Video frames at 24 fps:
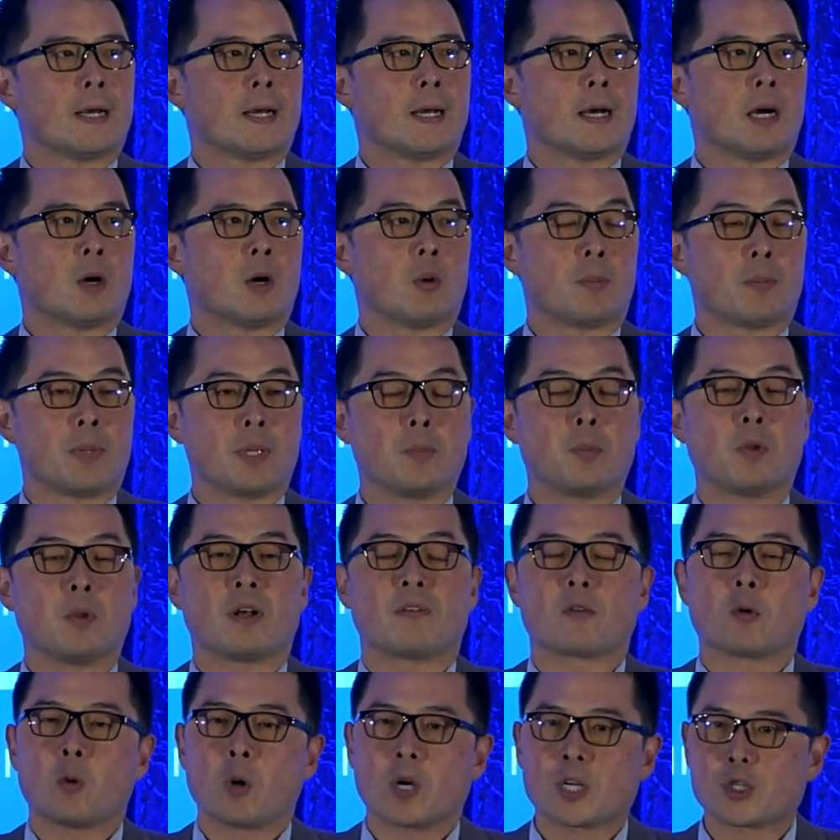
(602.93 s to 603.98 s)
When people
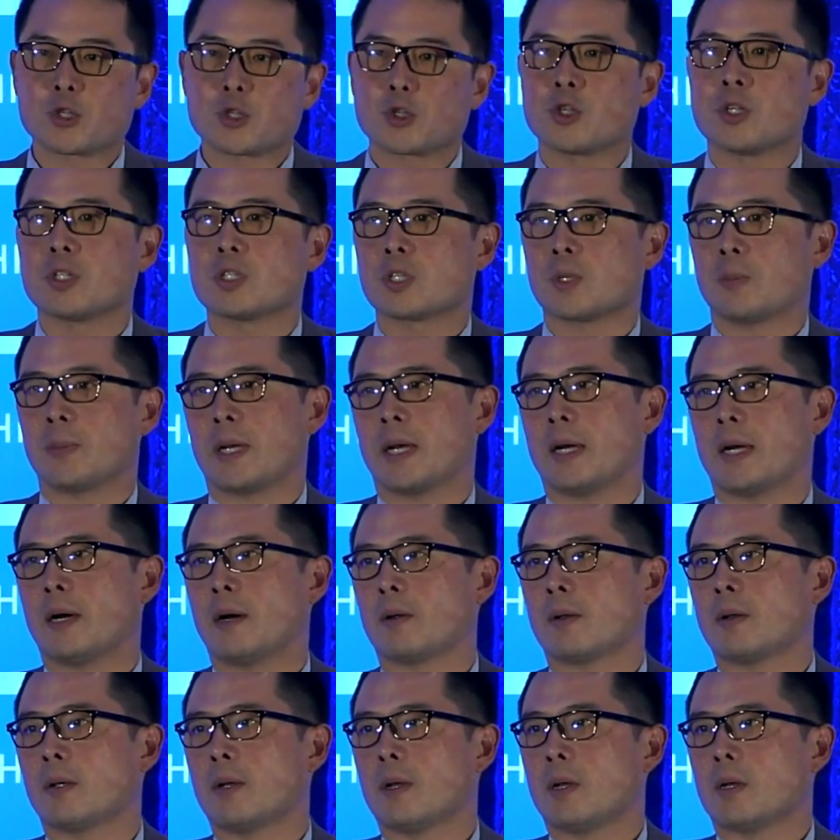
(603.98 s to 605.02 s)
have questions
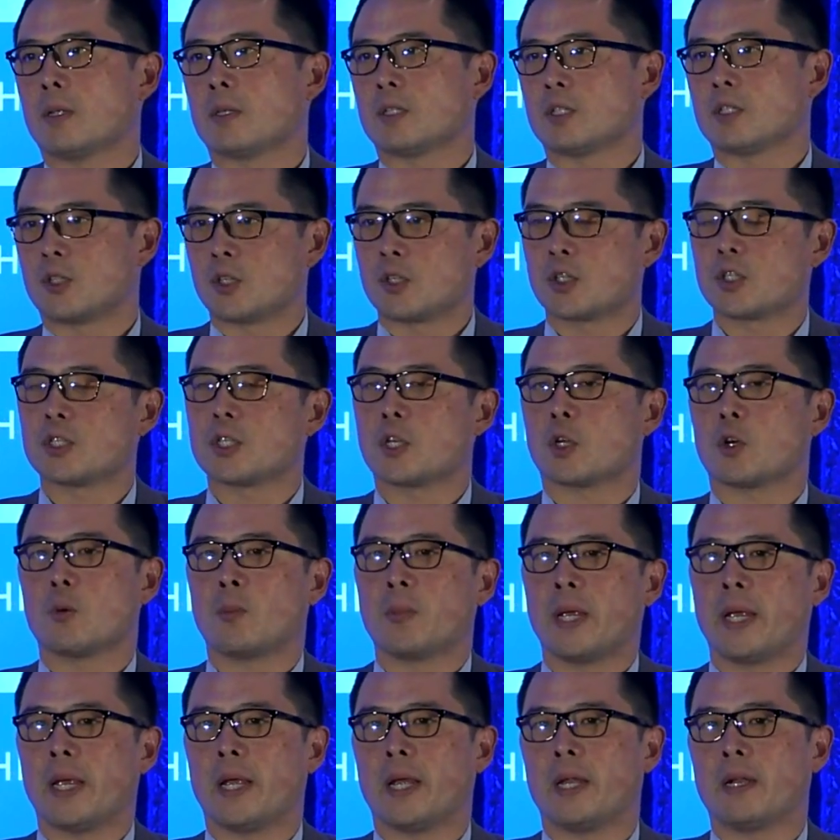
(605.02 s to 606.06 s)
about decisions that are
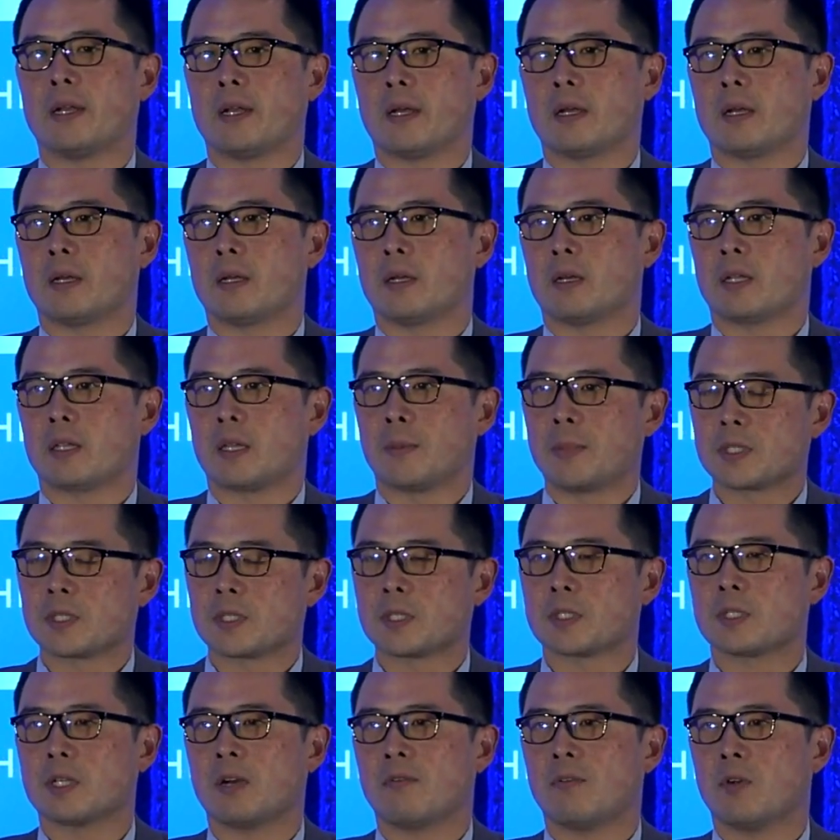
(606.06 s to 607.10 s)
made at the
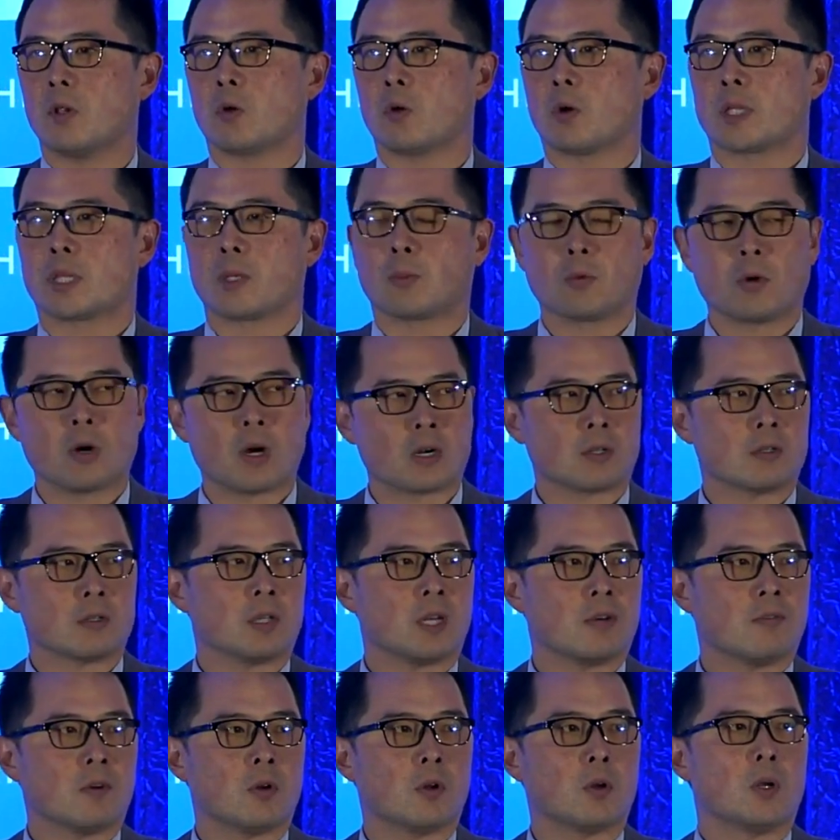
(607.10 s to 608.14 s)
business level or at the product
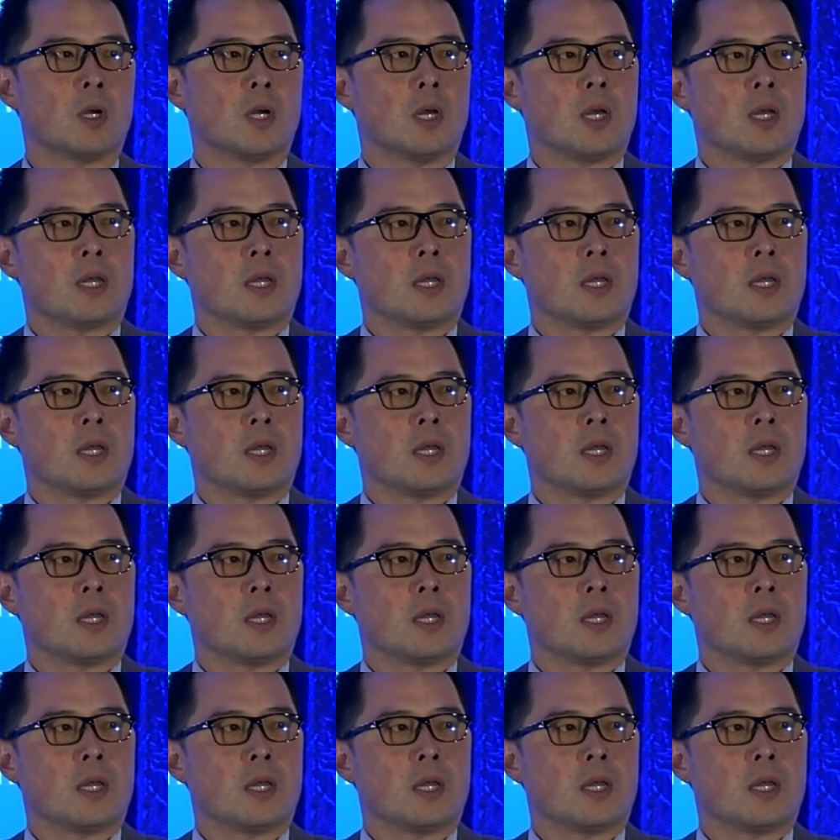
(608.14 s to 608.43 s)
level,